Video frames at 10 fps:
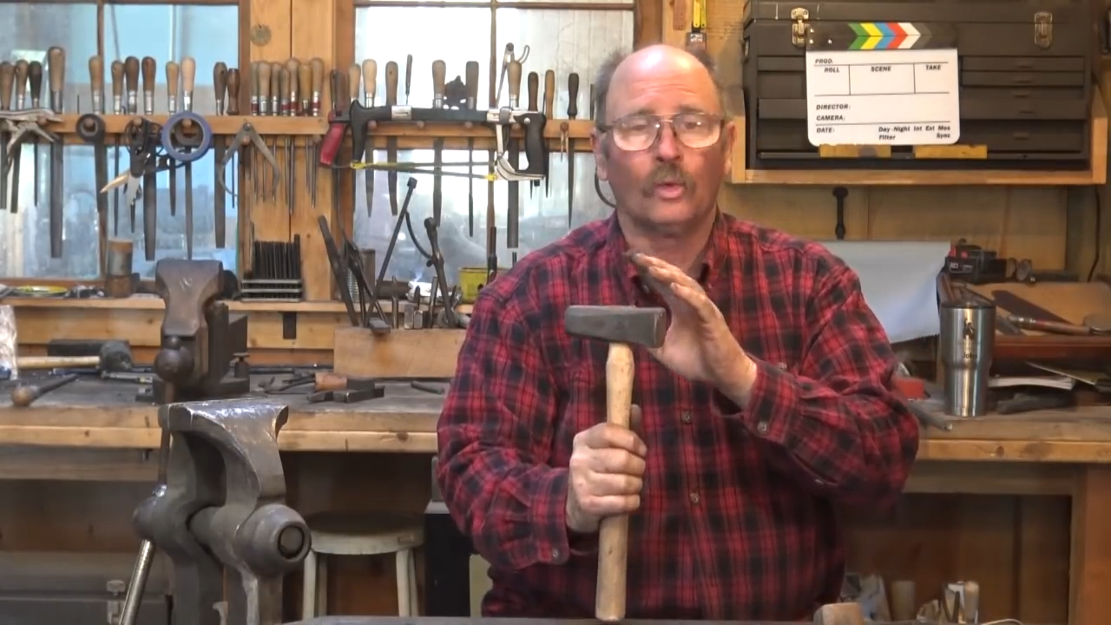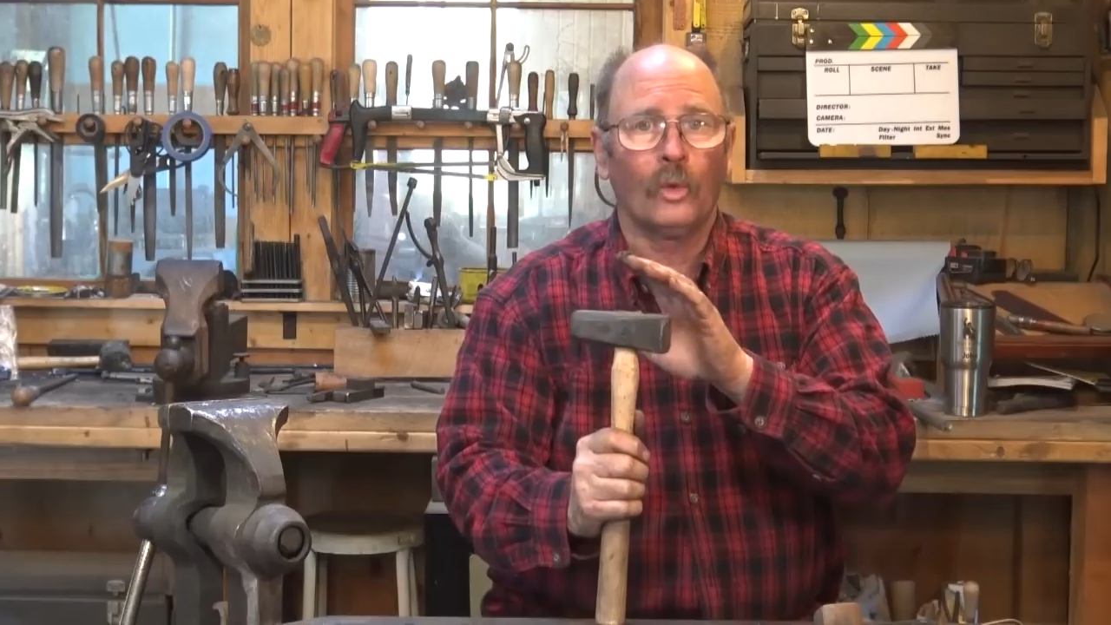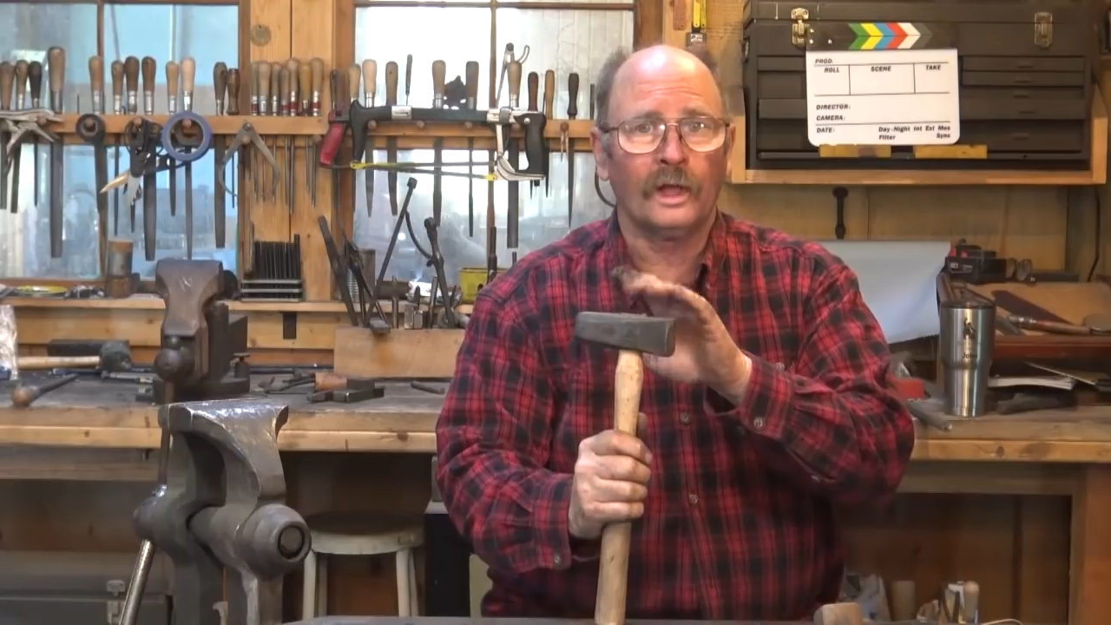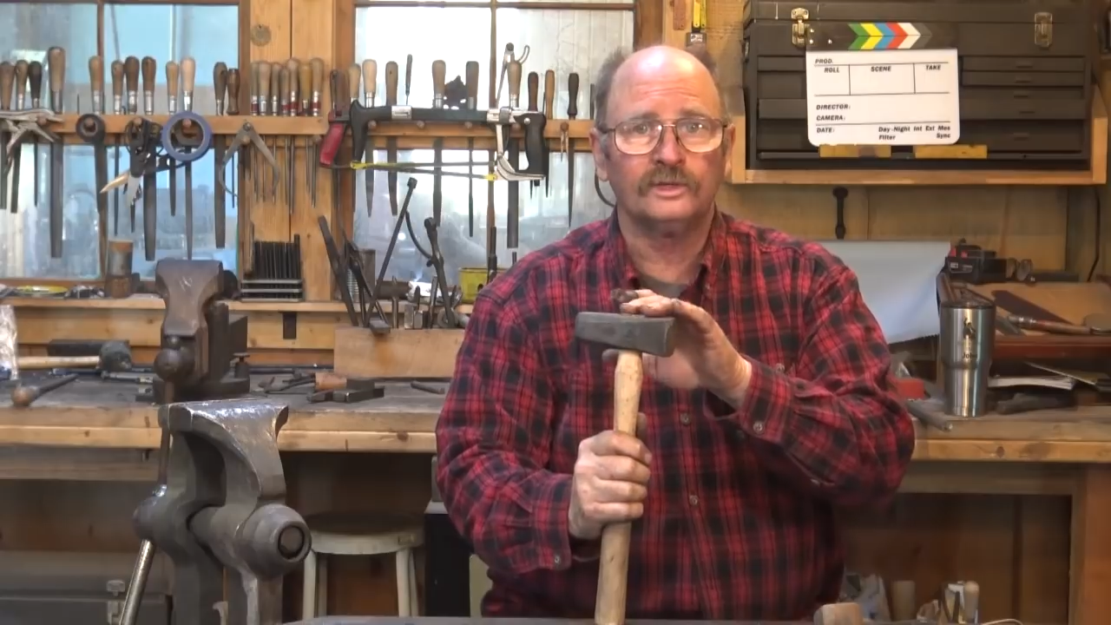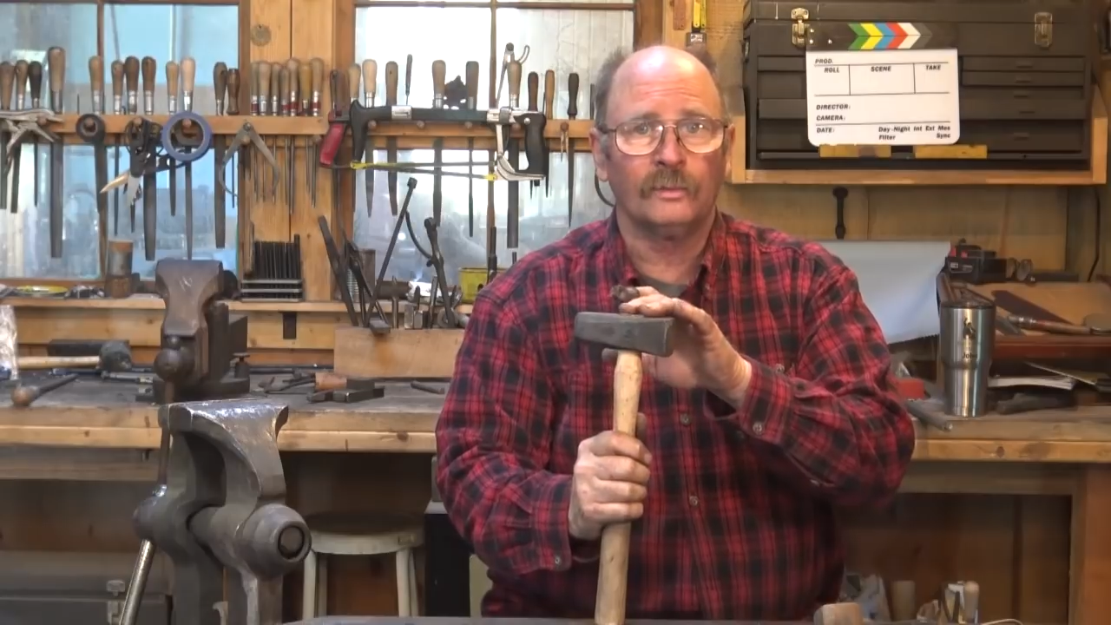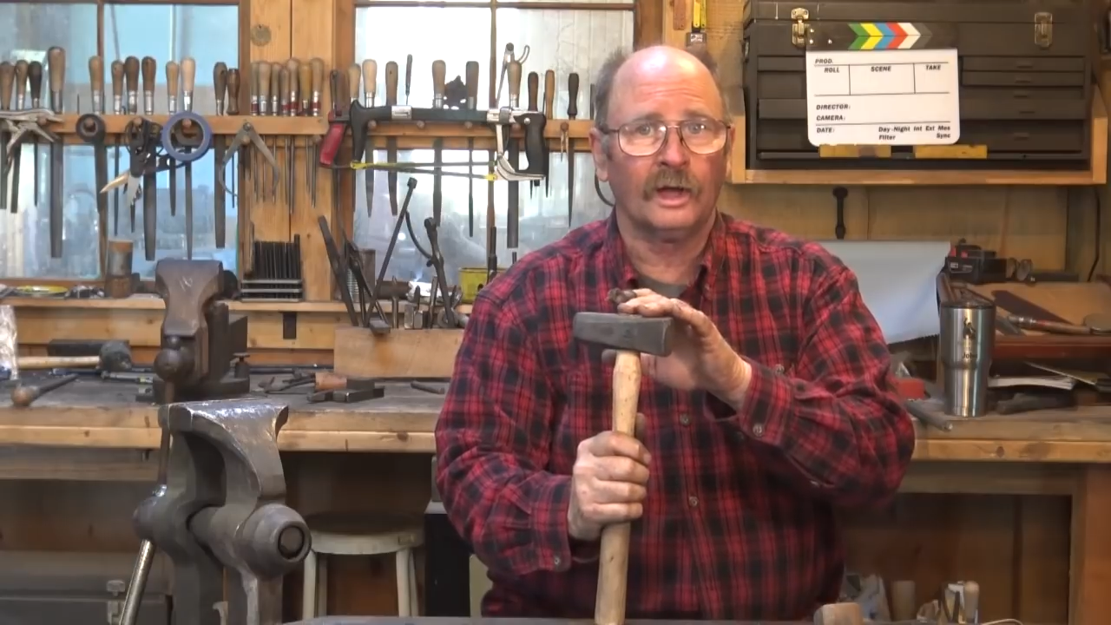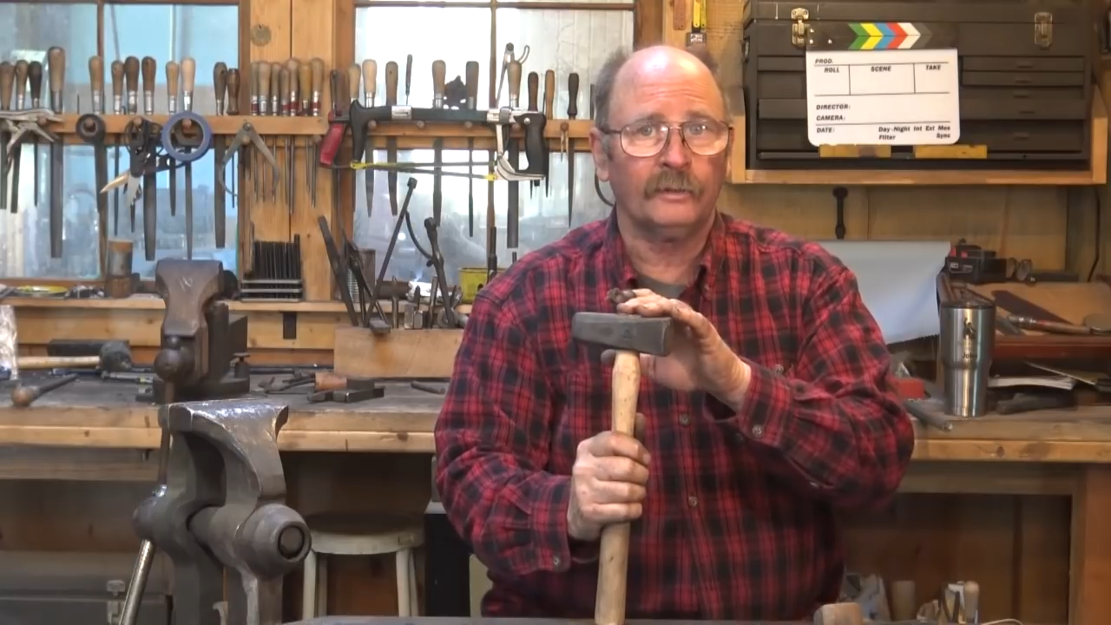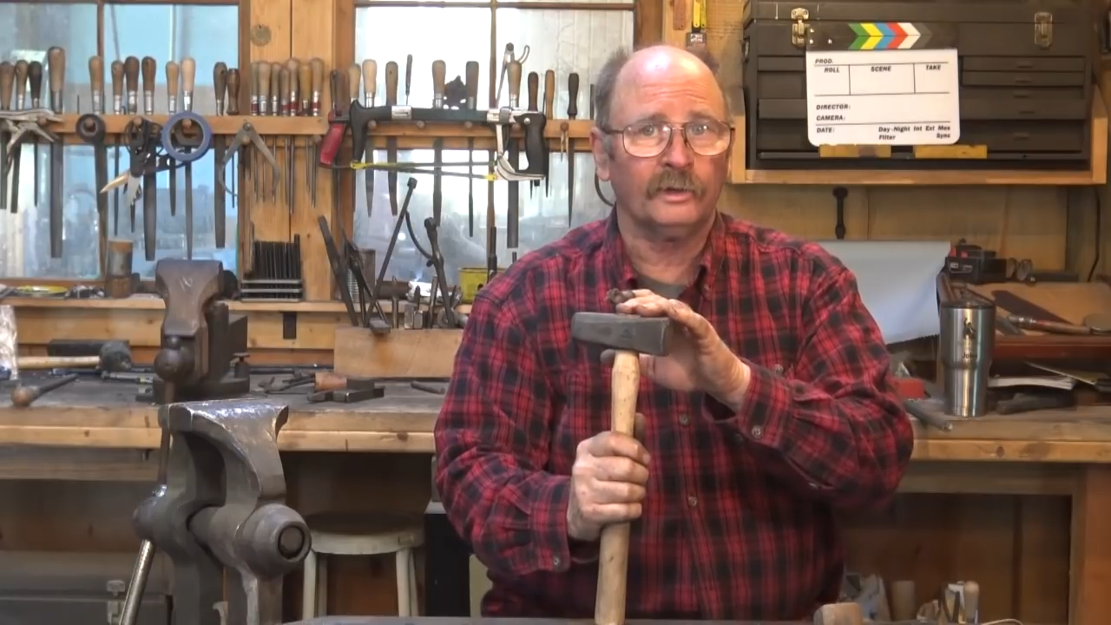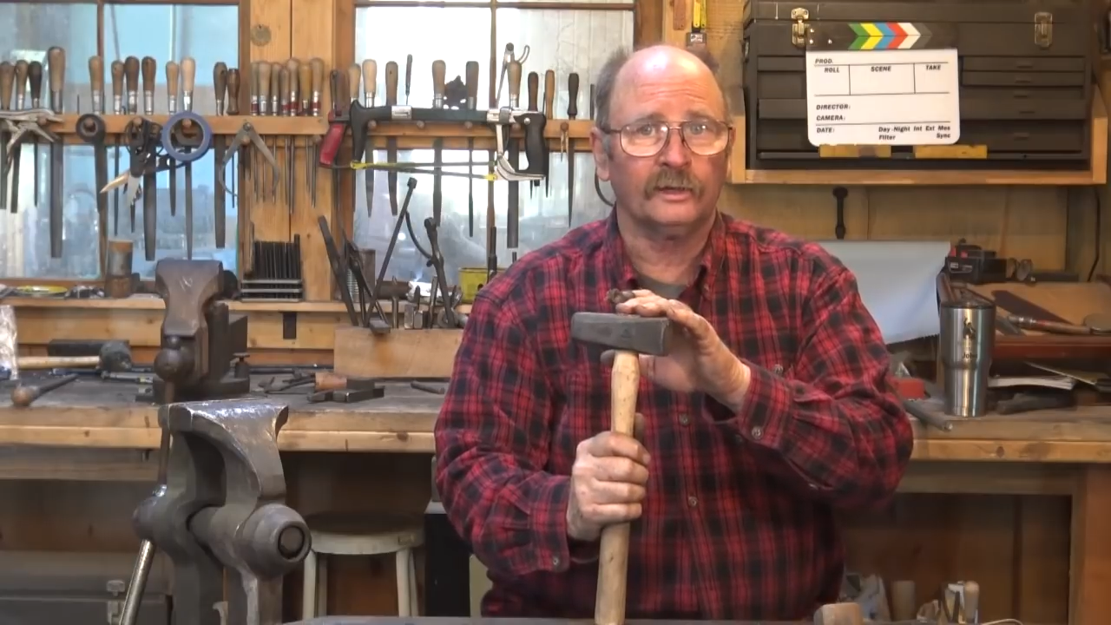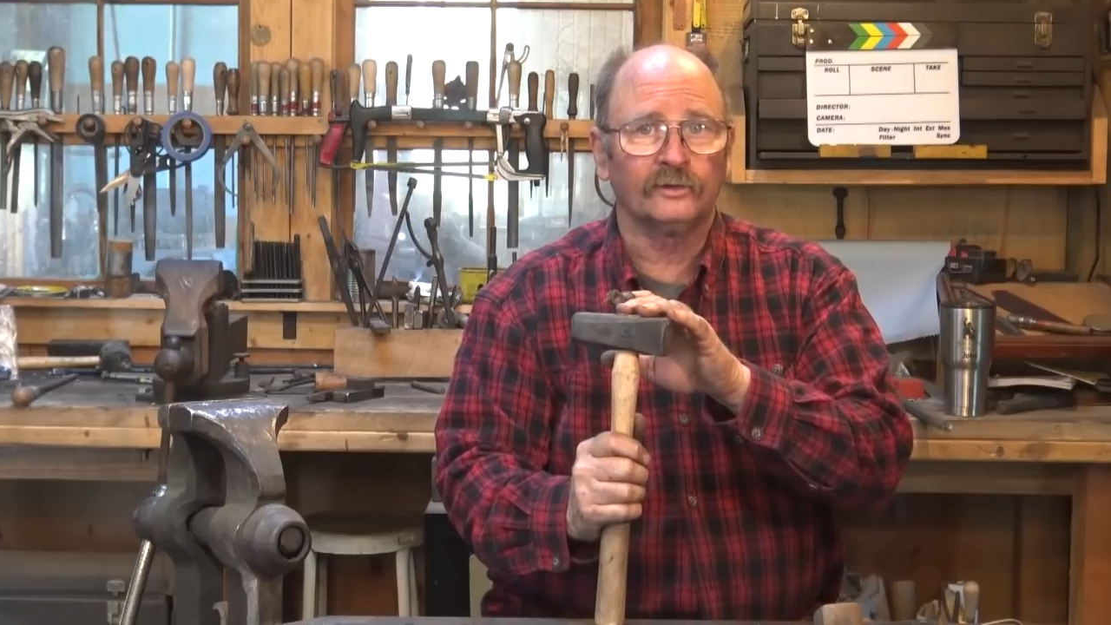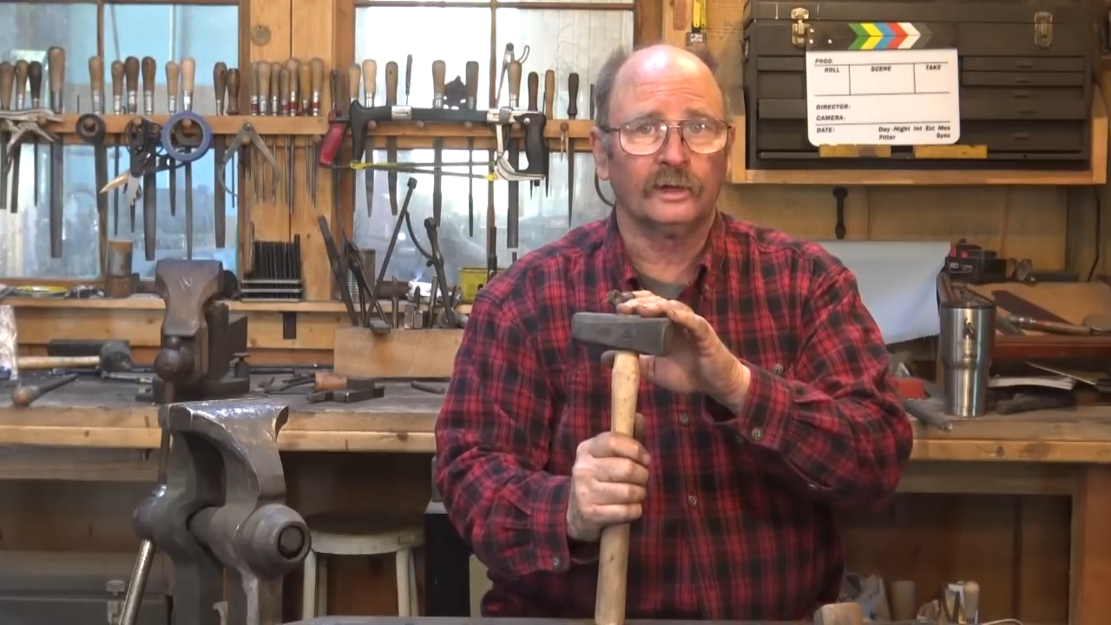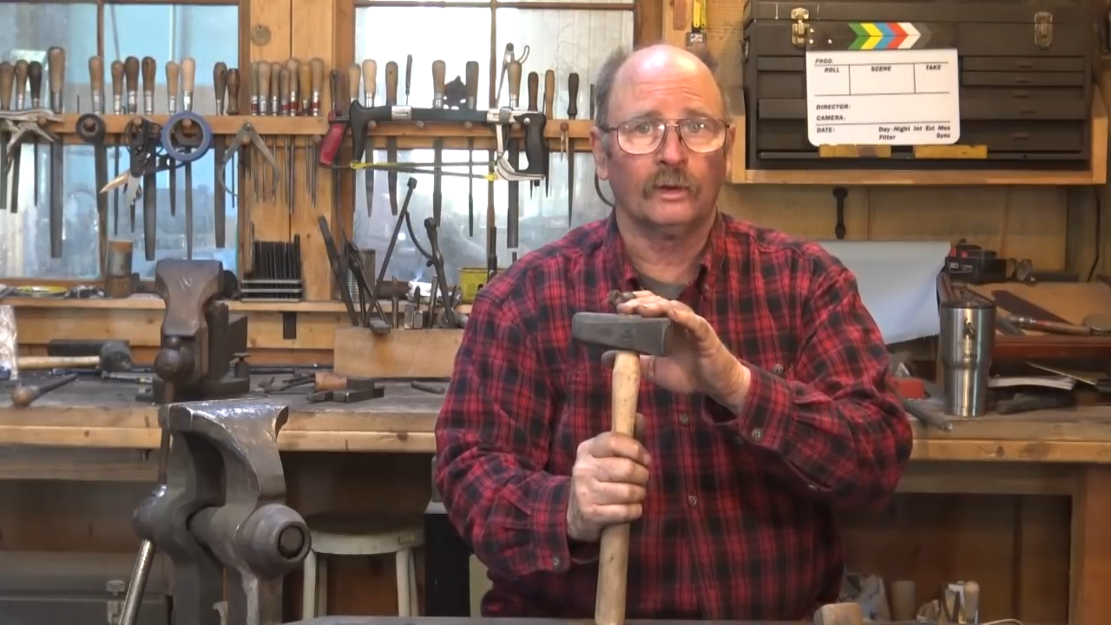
to wedge mine because I